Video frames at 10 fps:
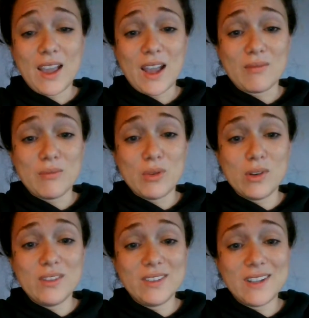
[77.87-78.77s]
I
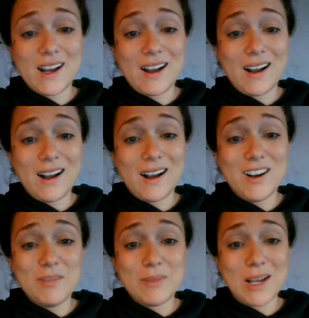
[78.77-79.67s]
moved
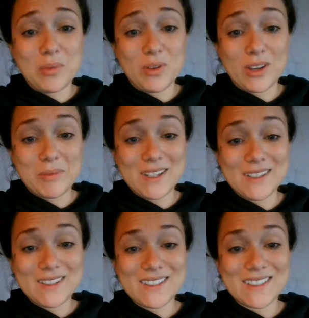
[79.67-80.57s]
up my
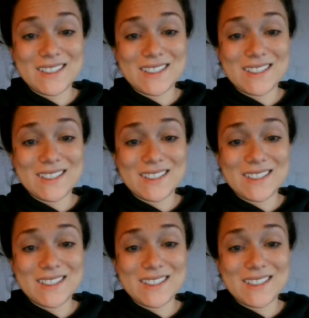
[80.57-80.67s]
appointment